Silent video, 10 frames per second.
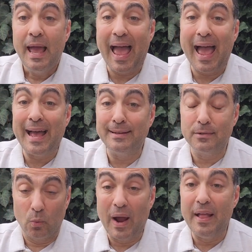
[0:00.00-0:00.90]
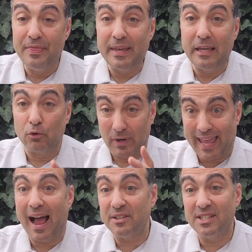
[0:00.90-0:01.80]
And when the
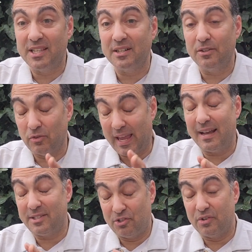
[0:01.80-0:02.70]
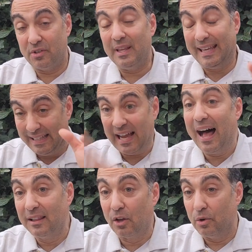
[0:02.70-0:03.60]
recalcitrant
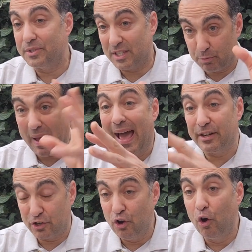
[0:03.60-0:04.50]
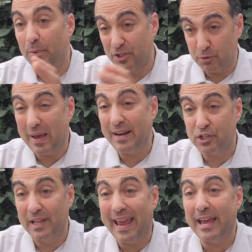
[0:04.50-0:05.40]
hidalgos, the Spanish nobles,
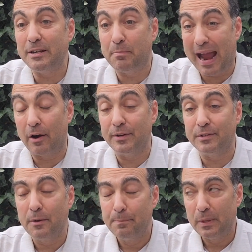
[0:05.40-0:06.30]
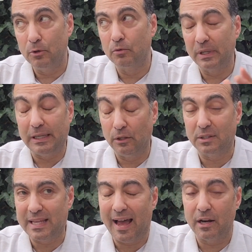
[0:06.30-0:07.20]
Spanish land barons, who really
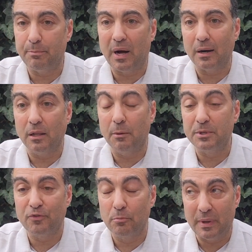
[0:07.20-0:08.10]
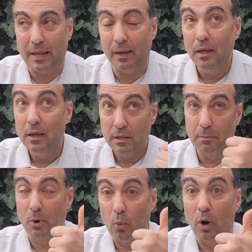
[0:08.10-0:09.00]
looked down upon Columbus for being,
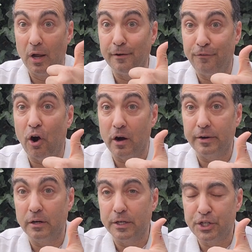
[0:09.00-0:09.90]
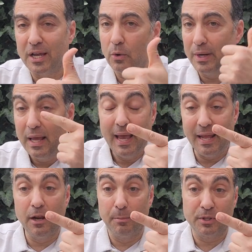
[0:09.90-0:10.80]
number one, a foreigner, a Genoan,
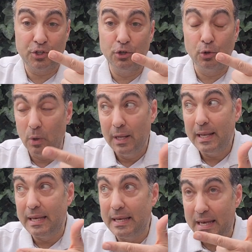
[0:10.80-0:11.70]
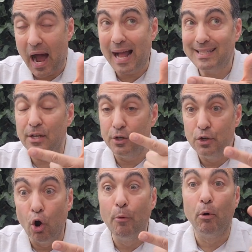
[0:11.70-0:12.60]
and number two, not
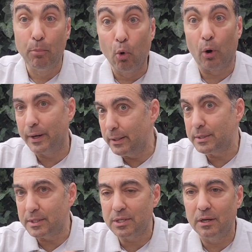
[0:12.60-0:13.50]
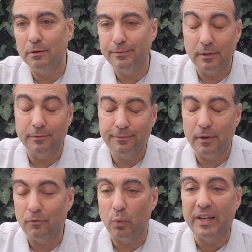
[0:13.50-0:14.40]
noble born. He was the son of
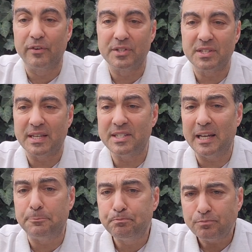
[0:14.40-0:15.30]
weavers, as I said.